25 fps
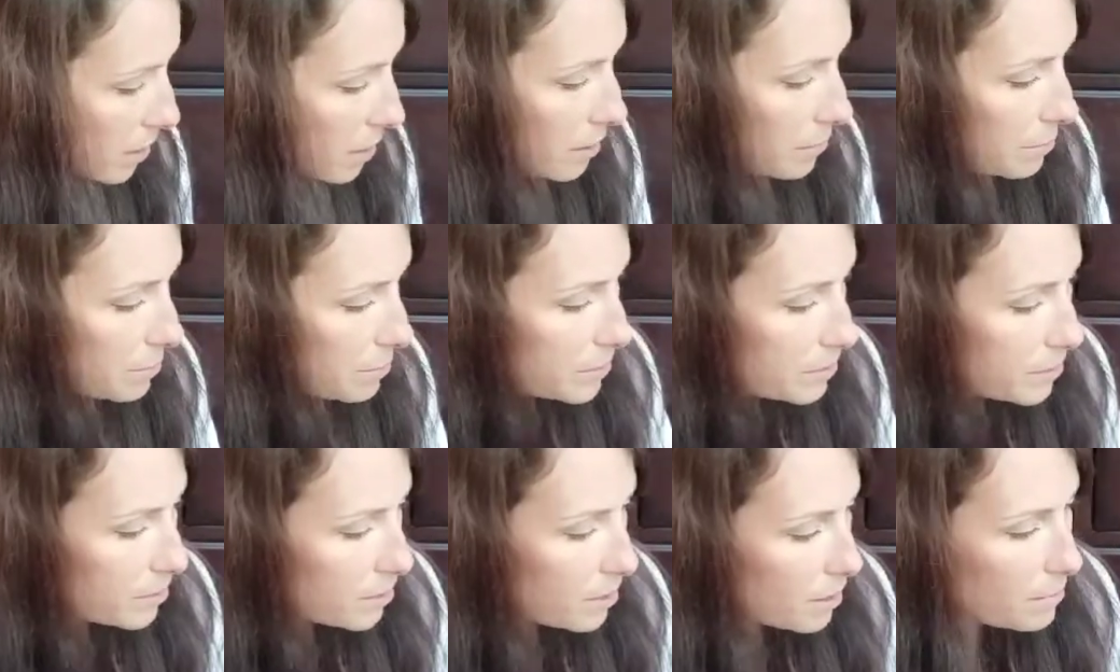up
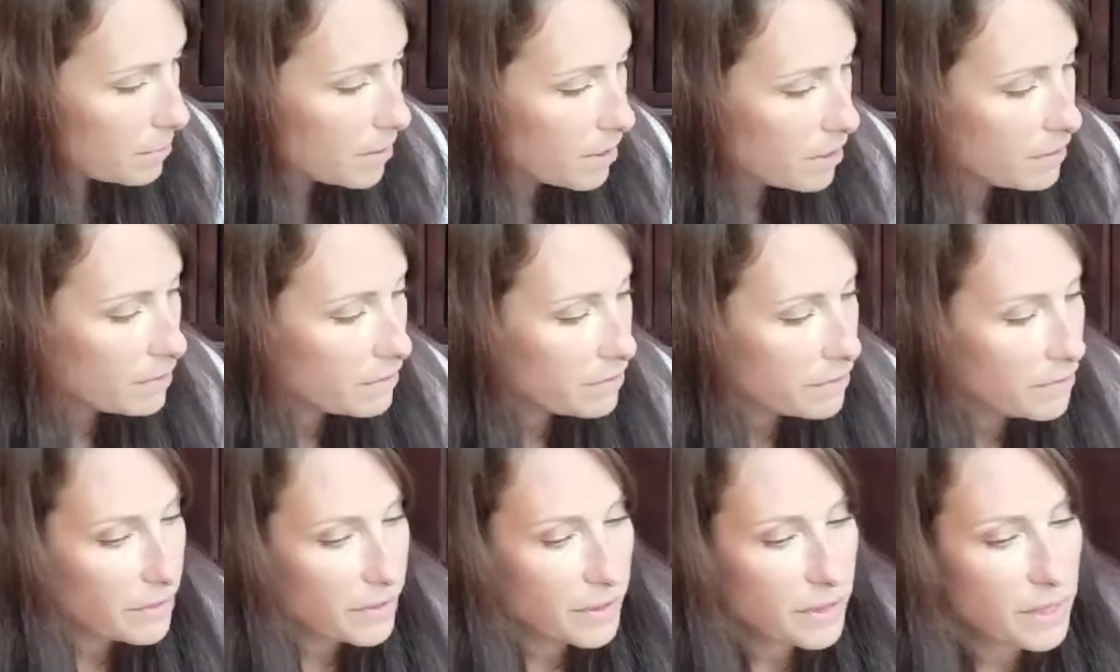some of
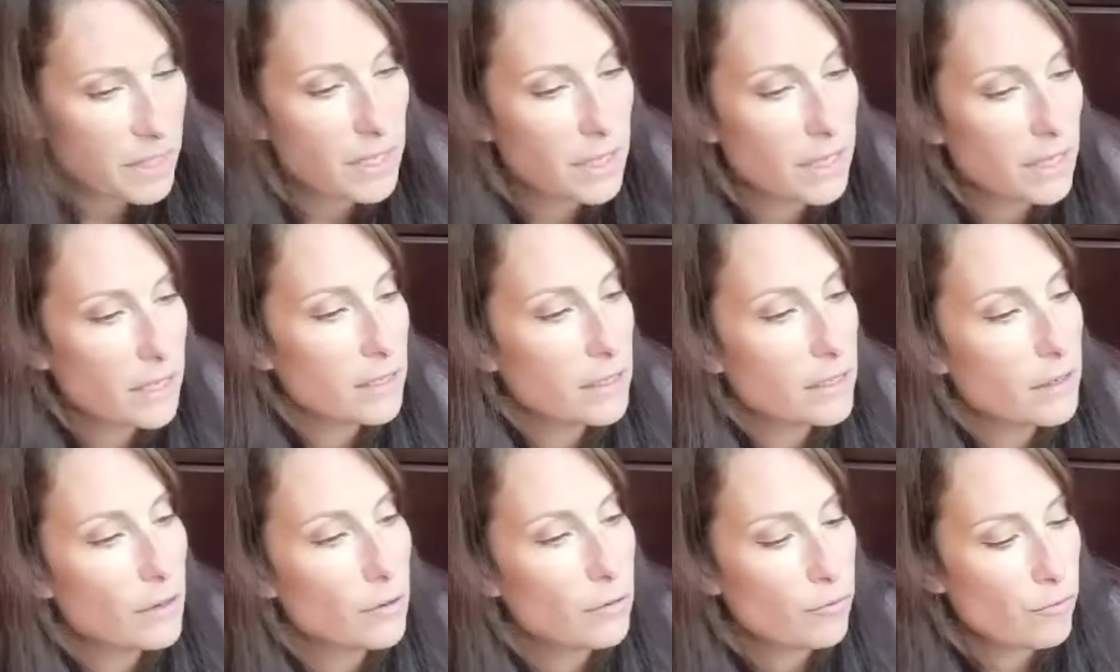
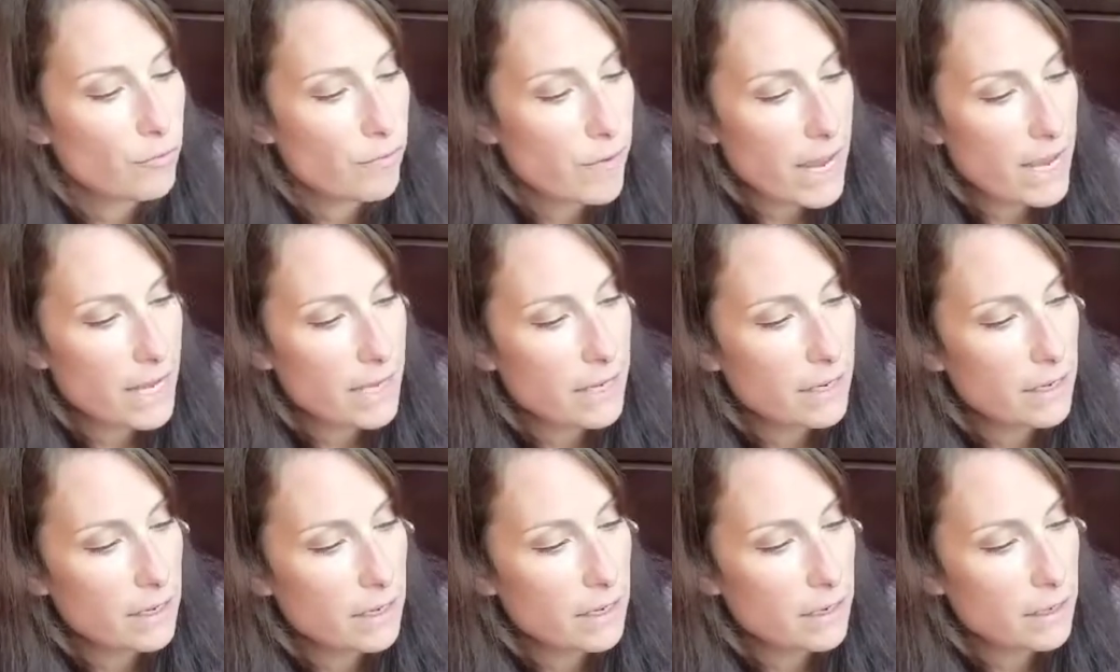the
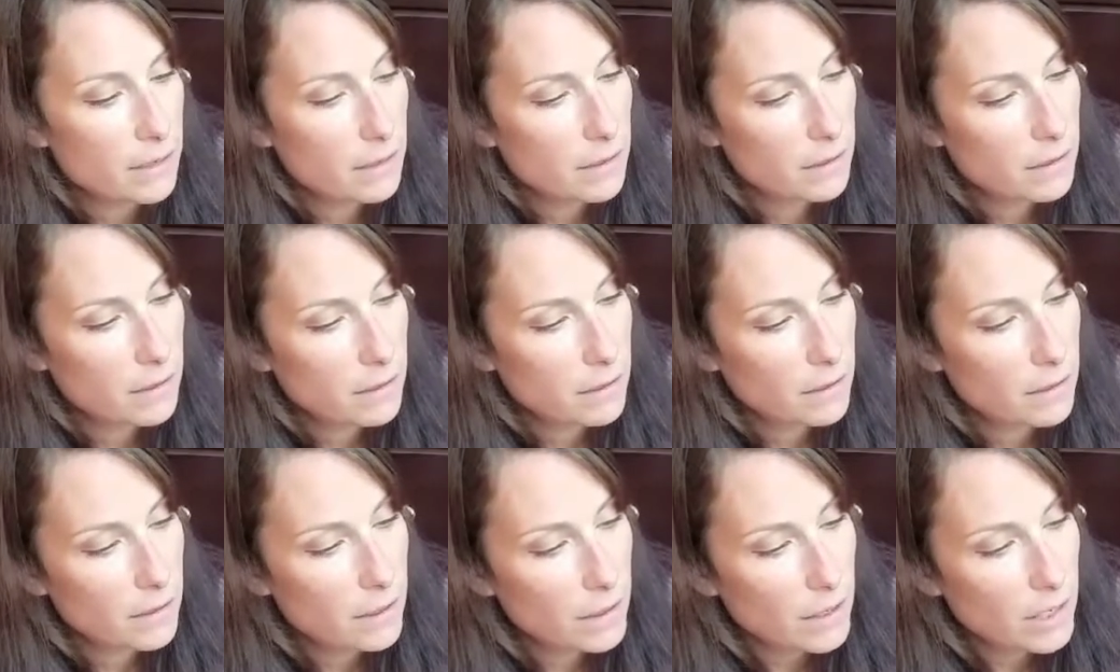red, it
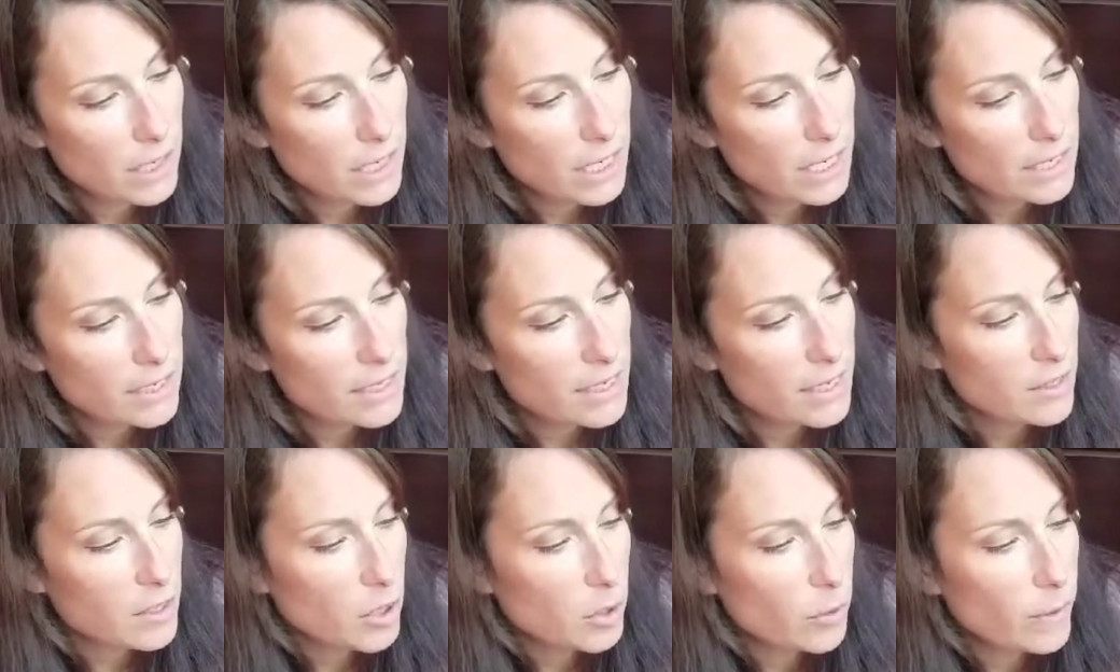
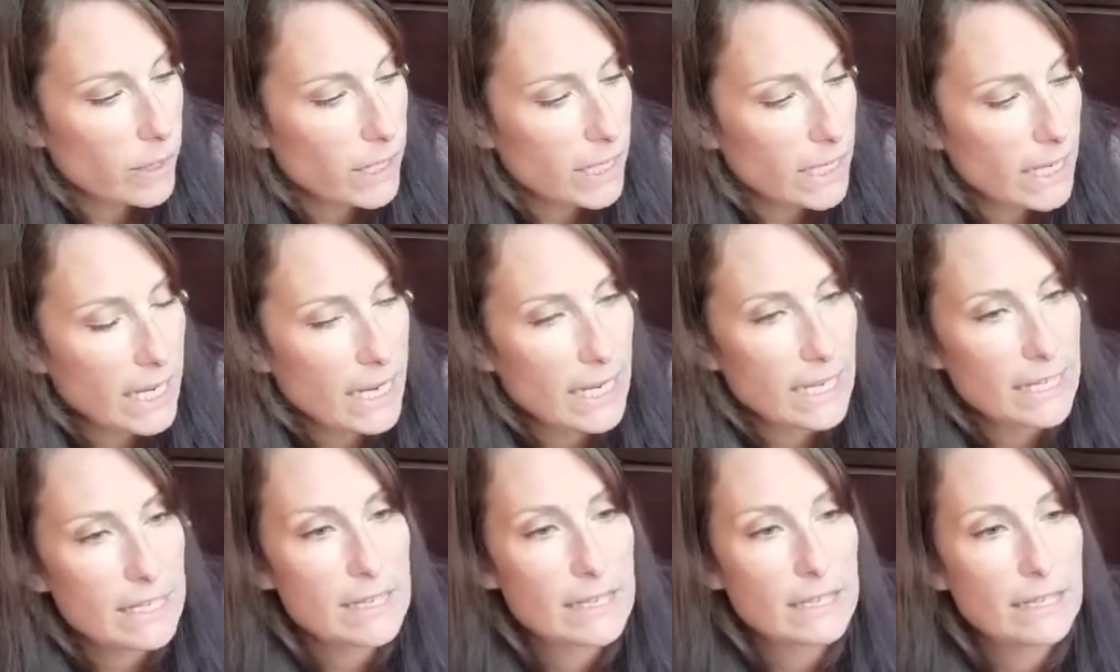says Queen
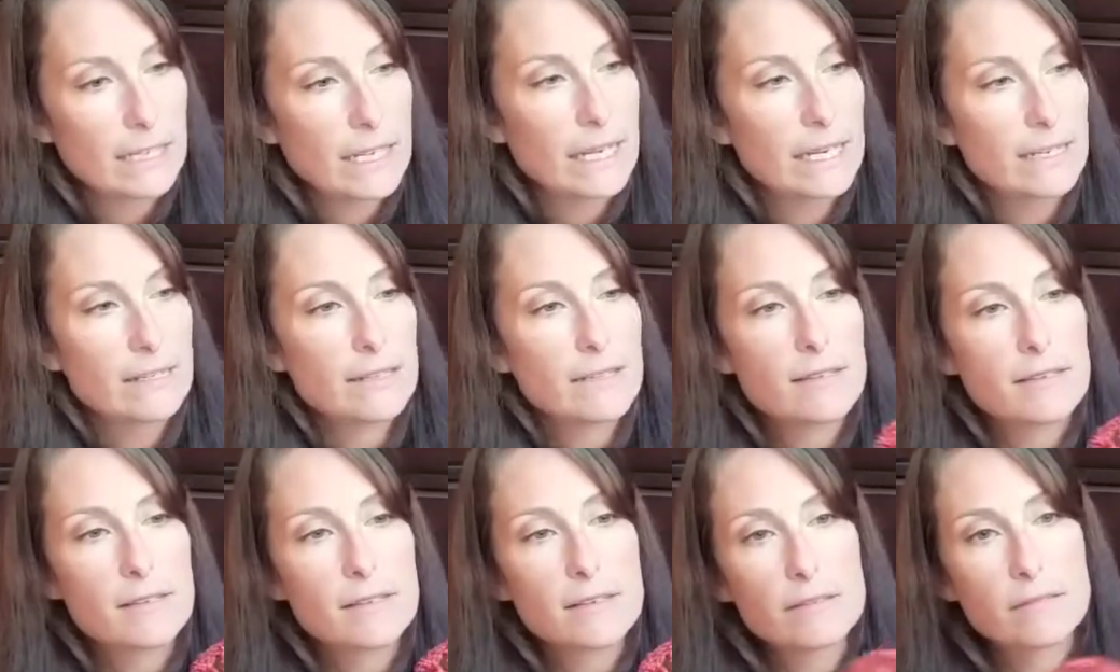Anne's lace.